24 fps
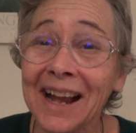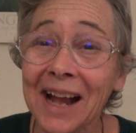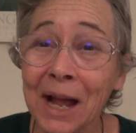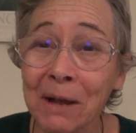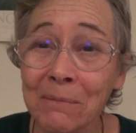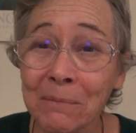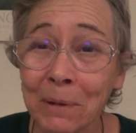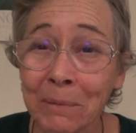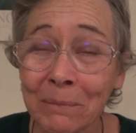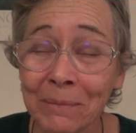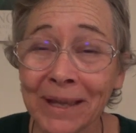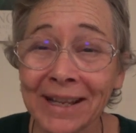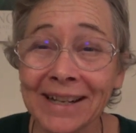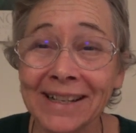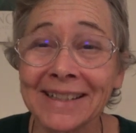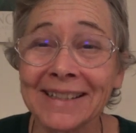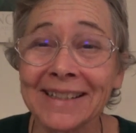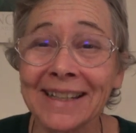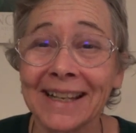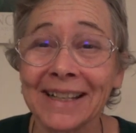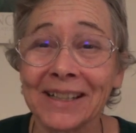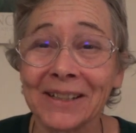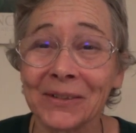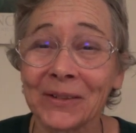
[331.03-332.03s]
I'm a
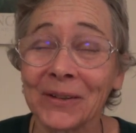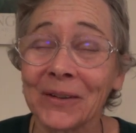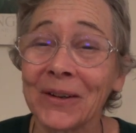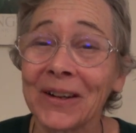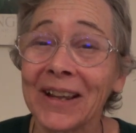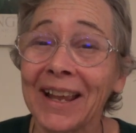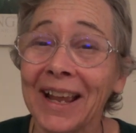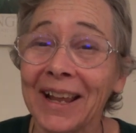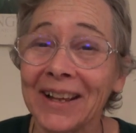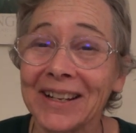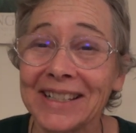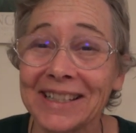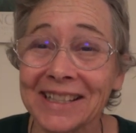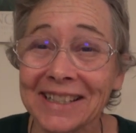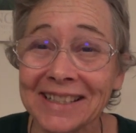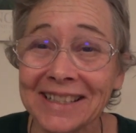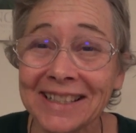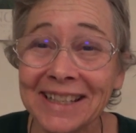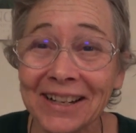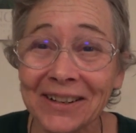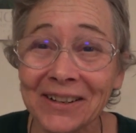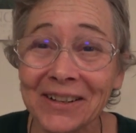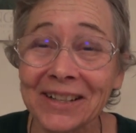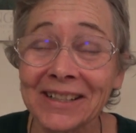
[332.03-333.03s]
meditator, okay? I'm
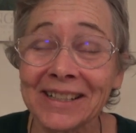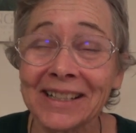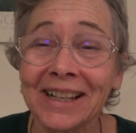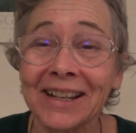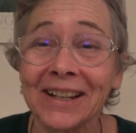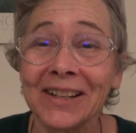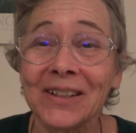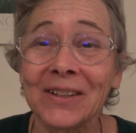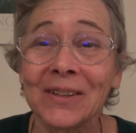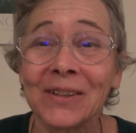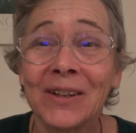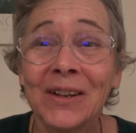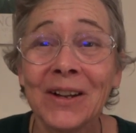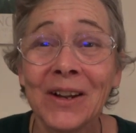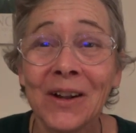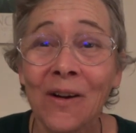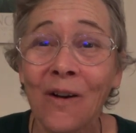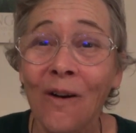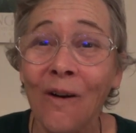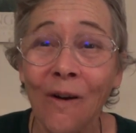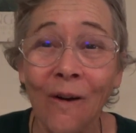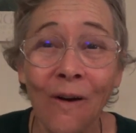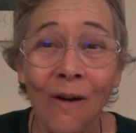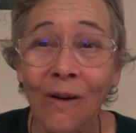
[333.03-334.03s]
just here to tell you
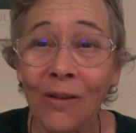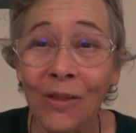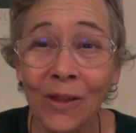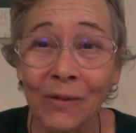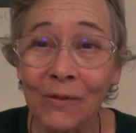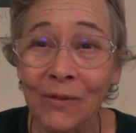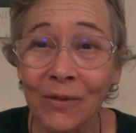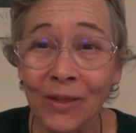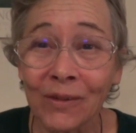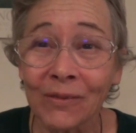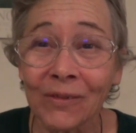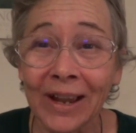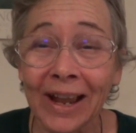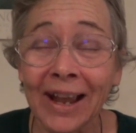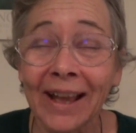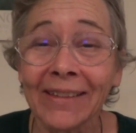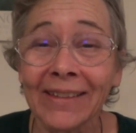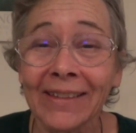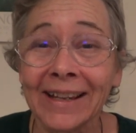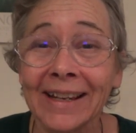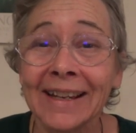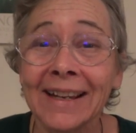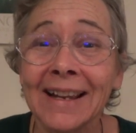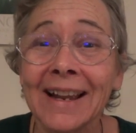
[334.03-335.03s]
all over the
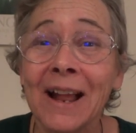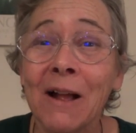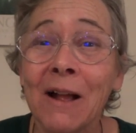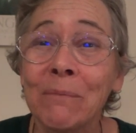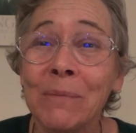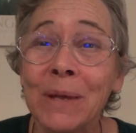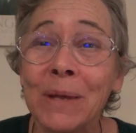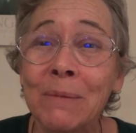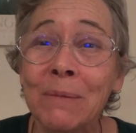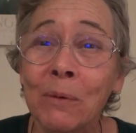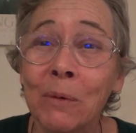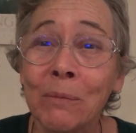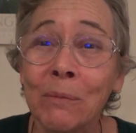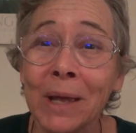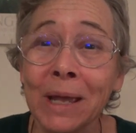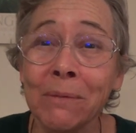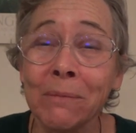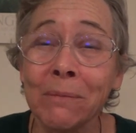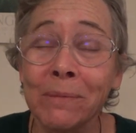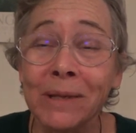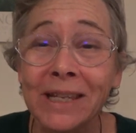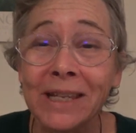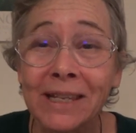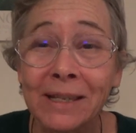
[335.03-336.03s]
valley, people may
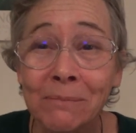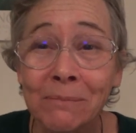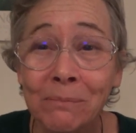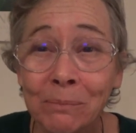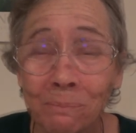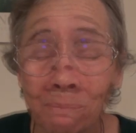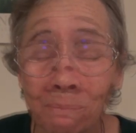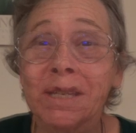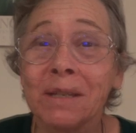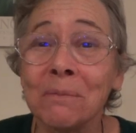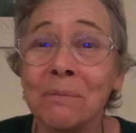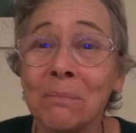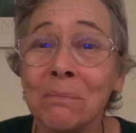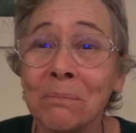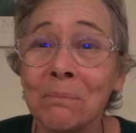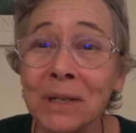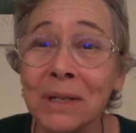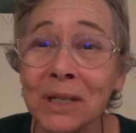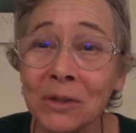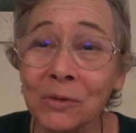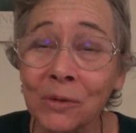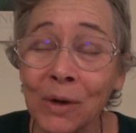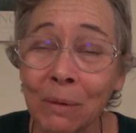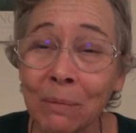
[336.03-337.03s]
be being
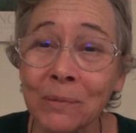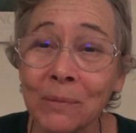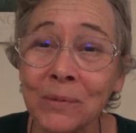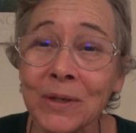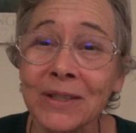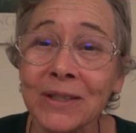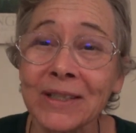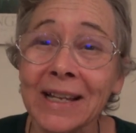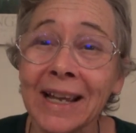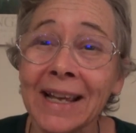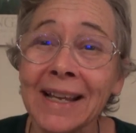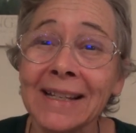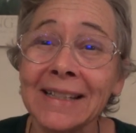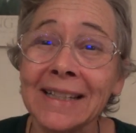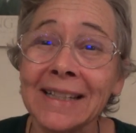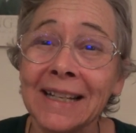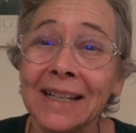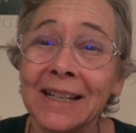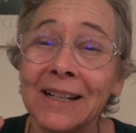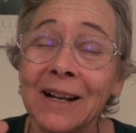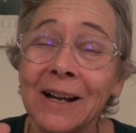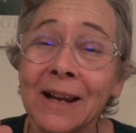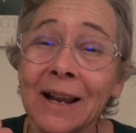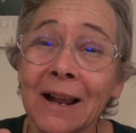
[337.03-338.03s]

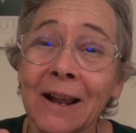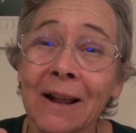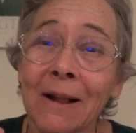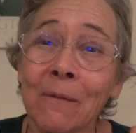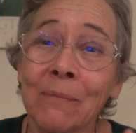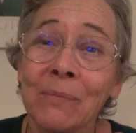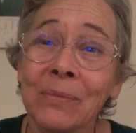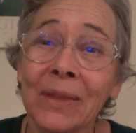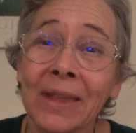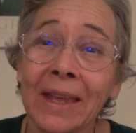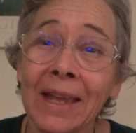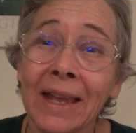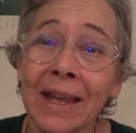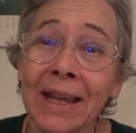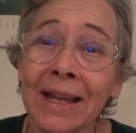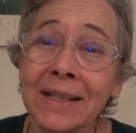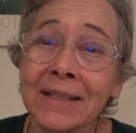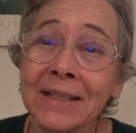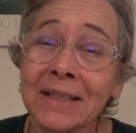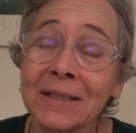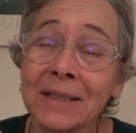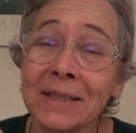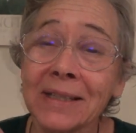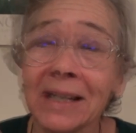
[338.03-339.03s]
misrepresented
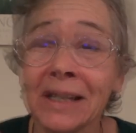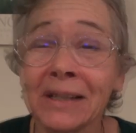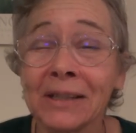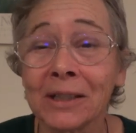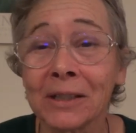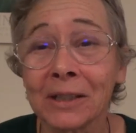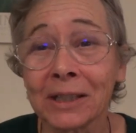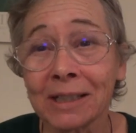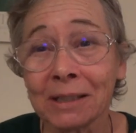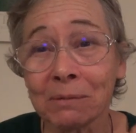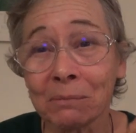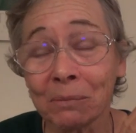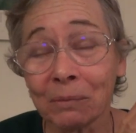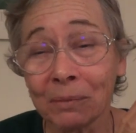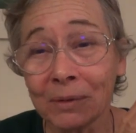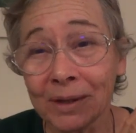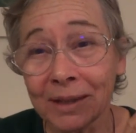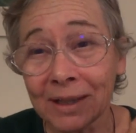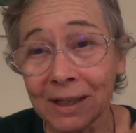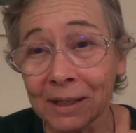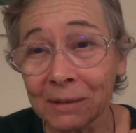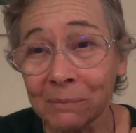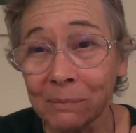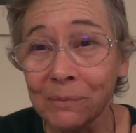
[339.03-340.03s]
as being the,
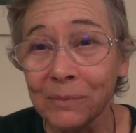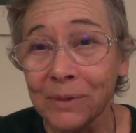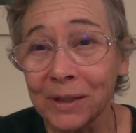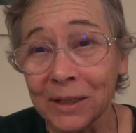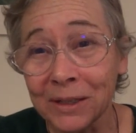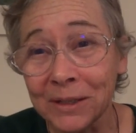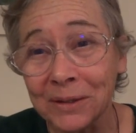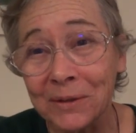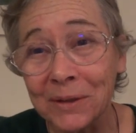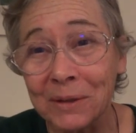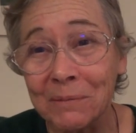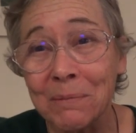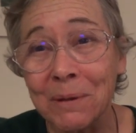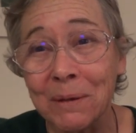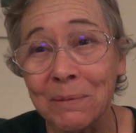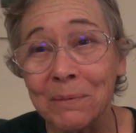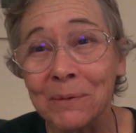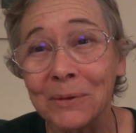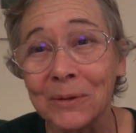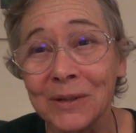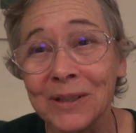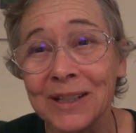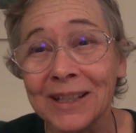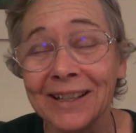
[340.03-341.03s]
the you know, the
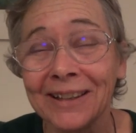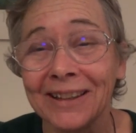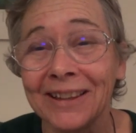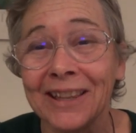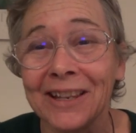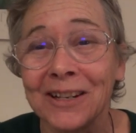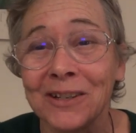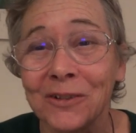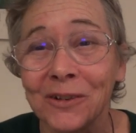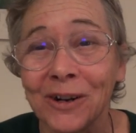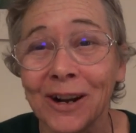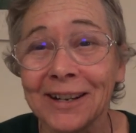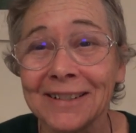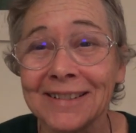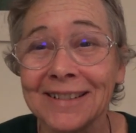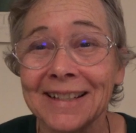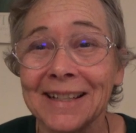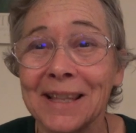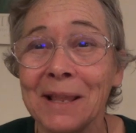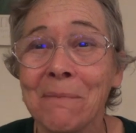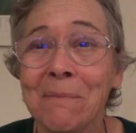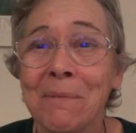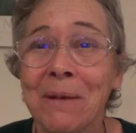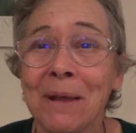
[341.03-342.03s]
people who deal the drugs
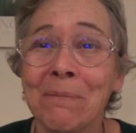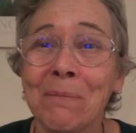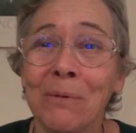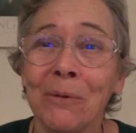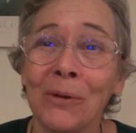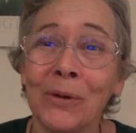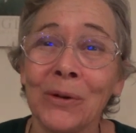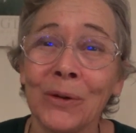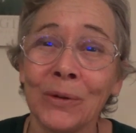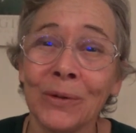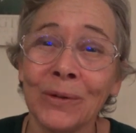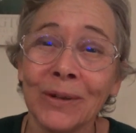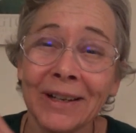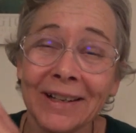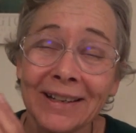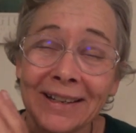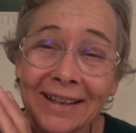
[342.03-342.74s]
and the people who,